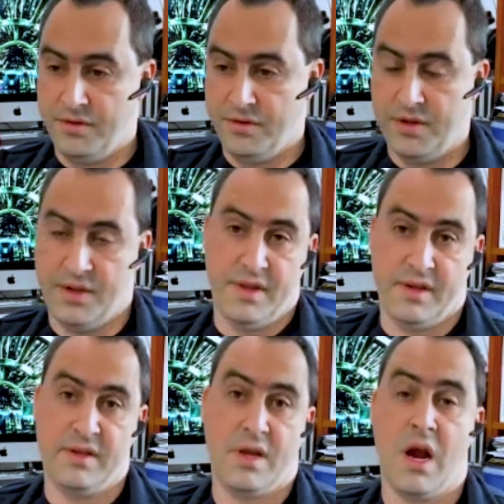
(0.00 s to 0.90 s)

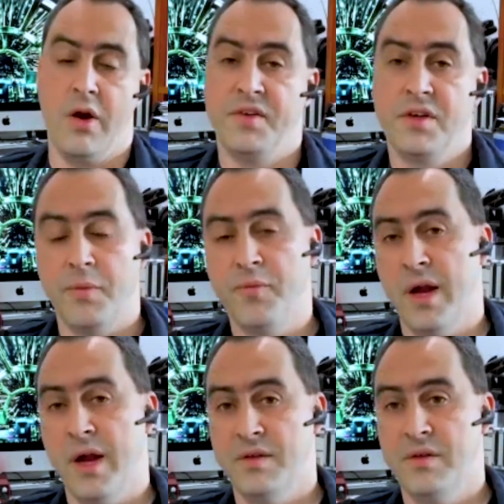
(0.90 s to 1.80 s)
the current scope of
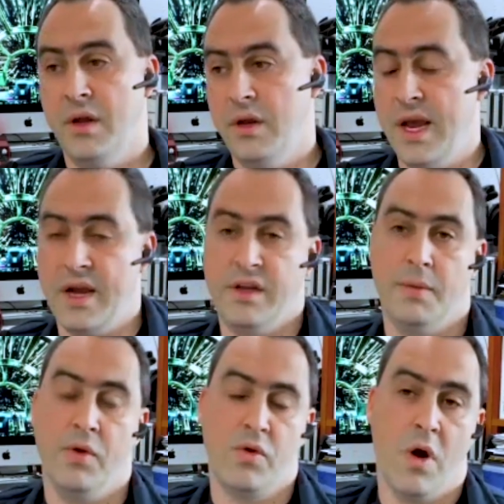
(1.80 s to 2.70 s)
practice and
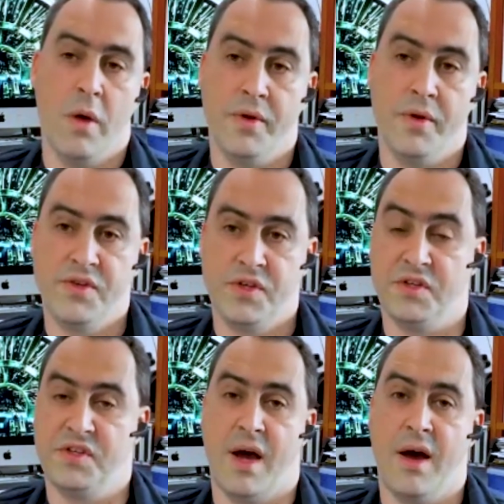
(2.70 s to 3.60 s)
academic requirements just
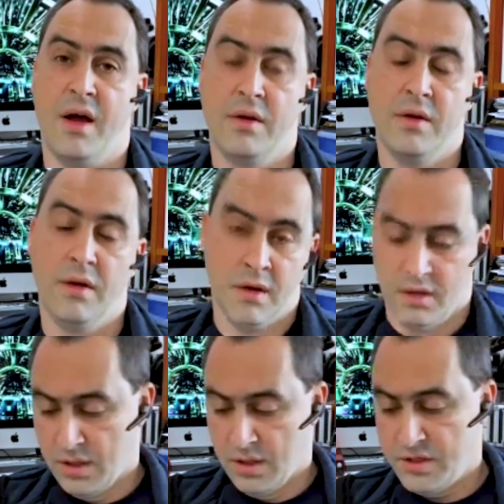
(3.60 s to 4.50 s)
to start.
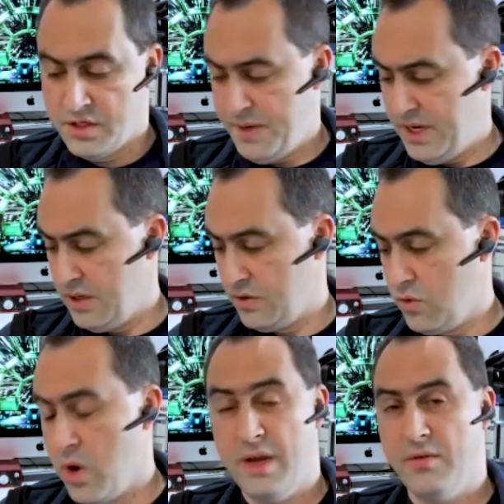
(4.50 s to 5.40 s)
So it's been
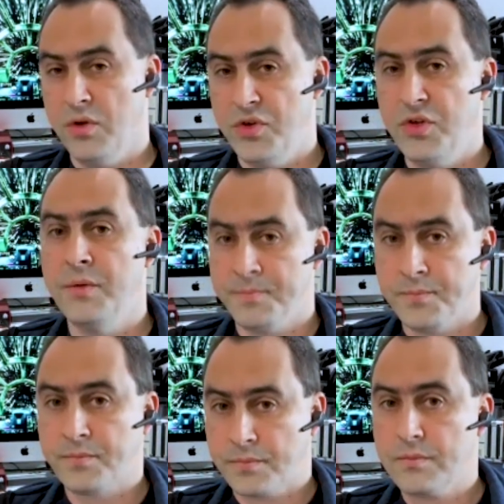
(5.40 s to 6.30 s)
quite an evolution,
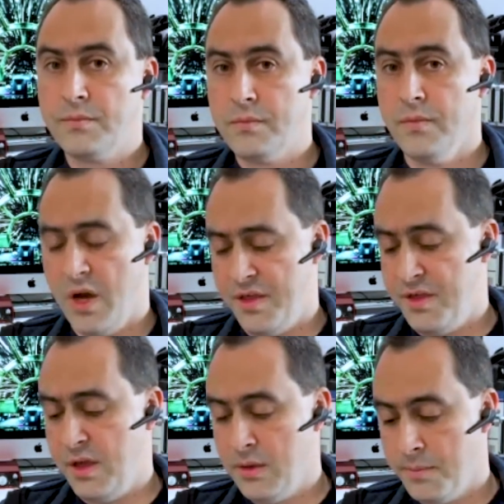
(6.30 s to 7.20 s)
I think.